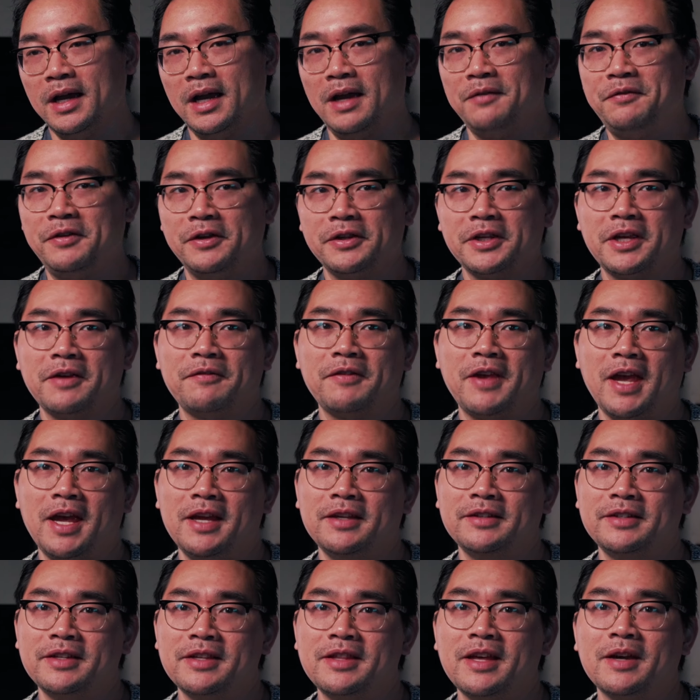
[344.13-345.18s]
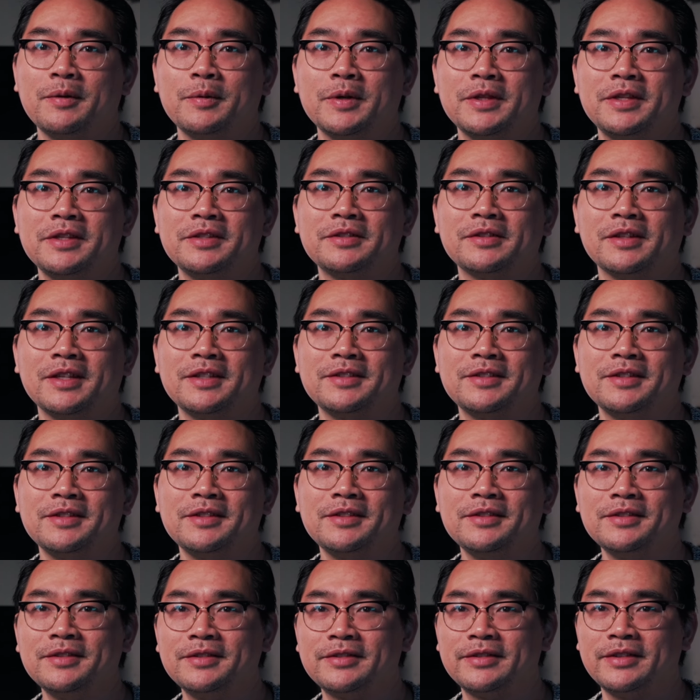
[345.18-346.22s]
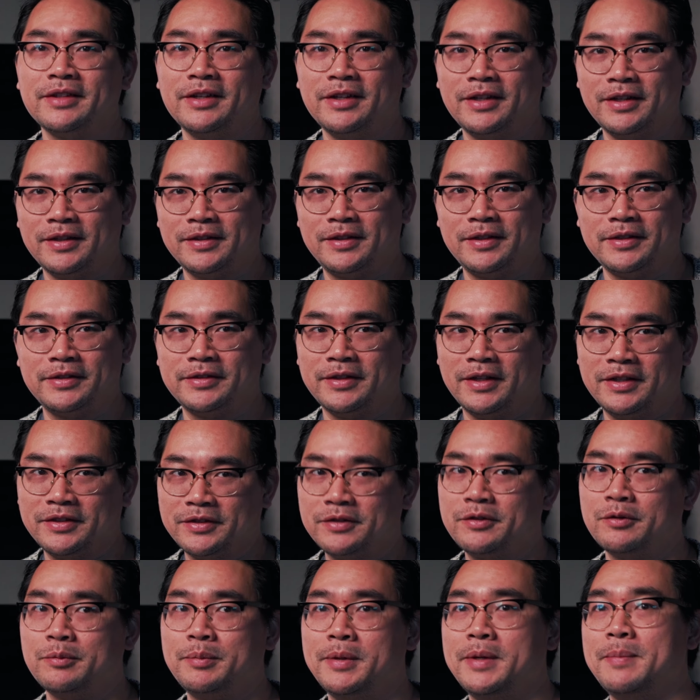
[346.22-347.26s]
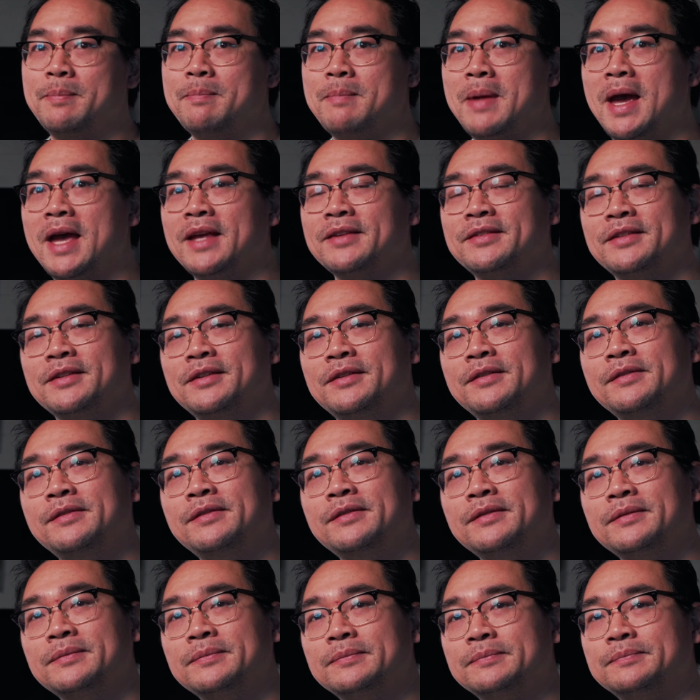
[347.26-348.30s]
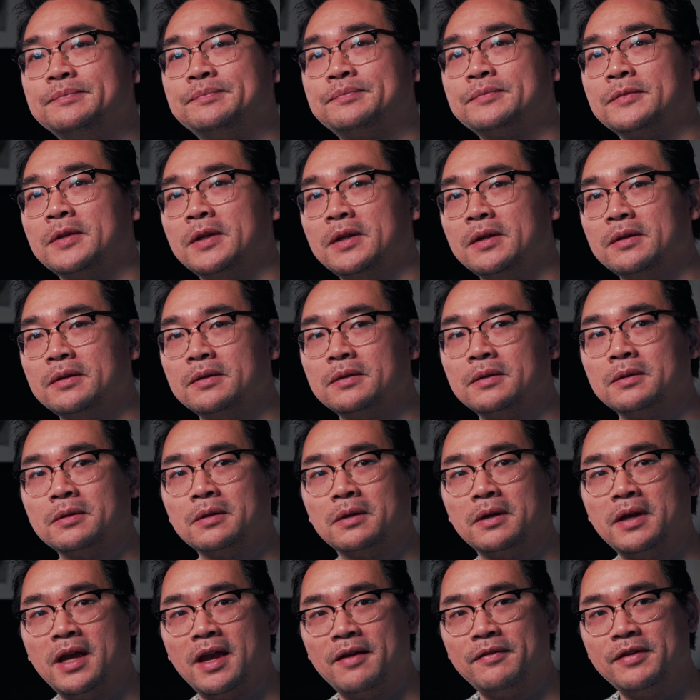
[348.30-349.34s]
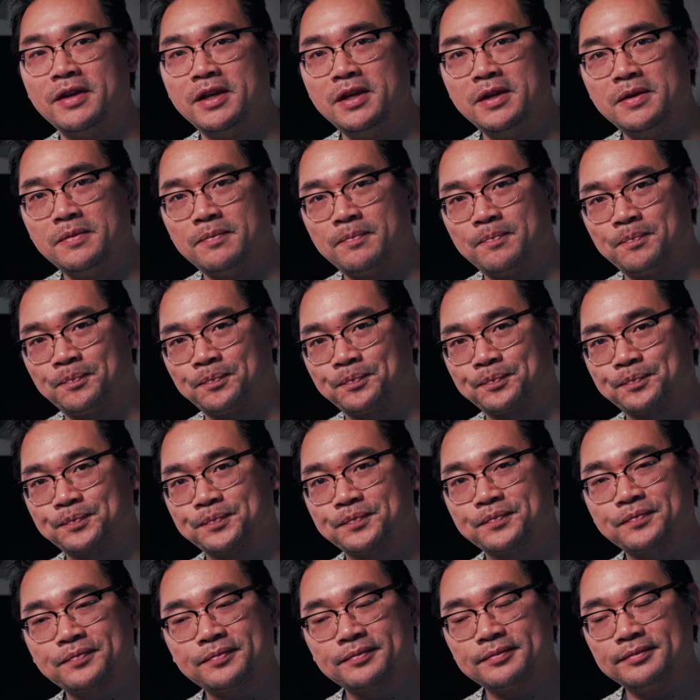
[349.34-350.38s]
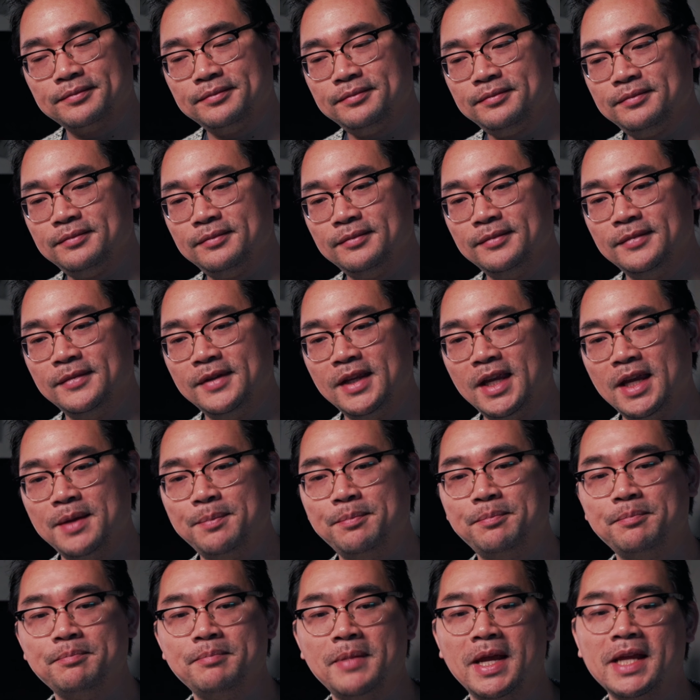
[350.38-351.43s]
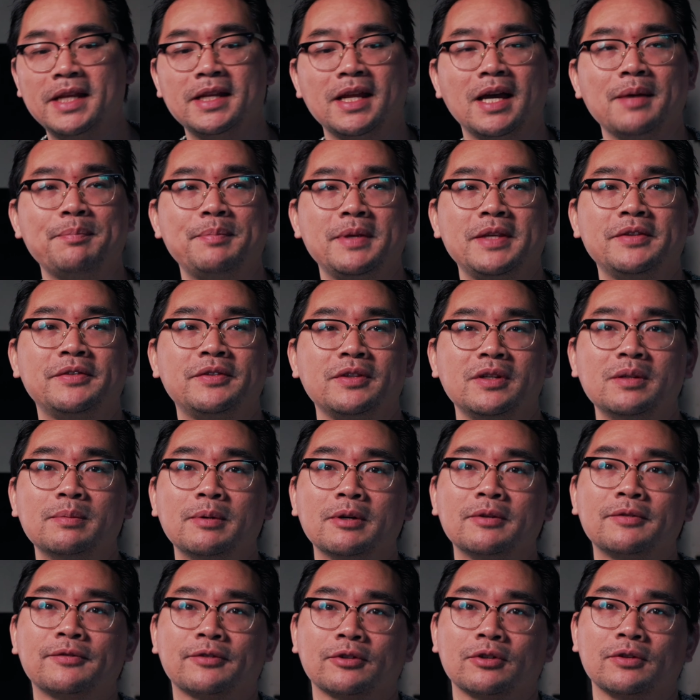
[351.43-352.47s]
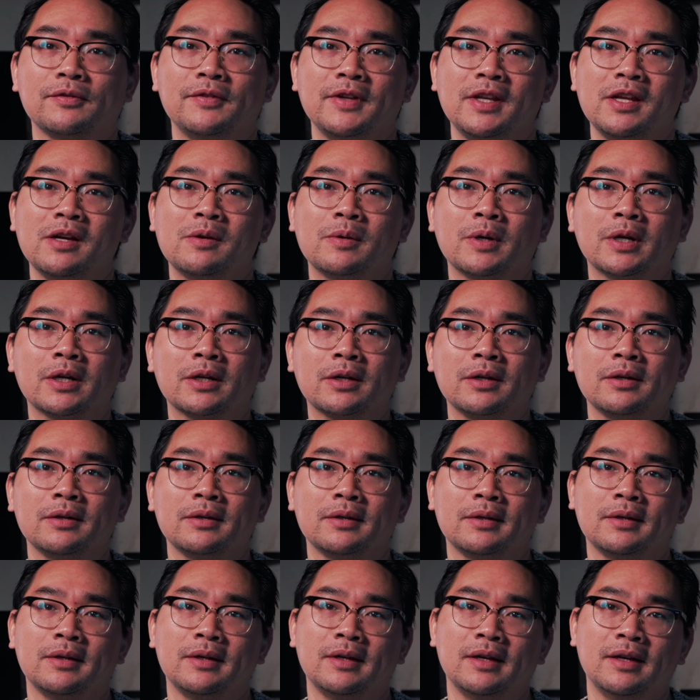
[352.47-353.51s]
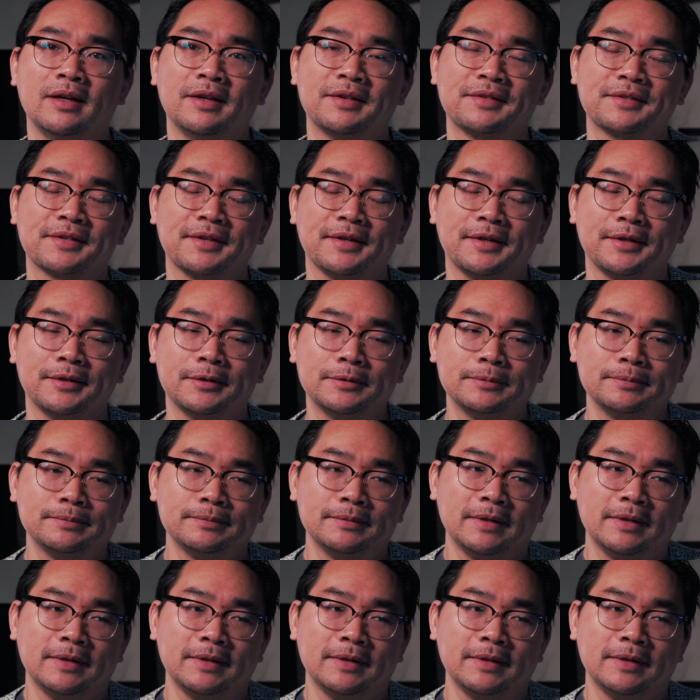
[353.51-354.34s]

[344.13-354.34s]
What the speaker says: I feel like if Canon did that with these lenses would be massive, heavy, and may not be suitable for video work. So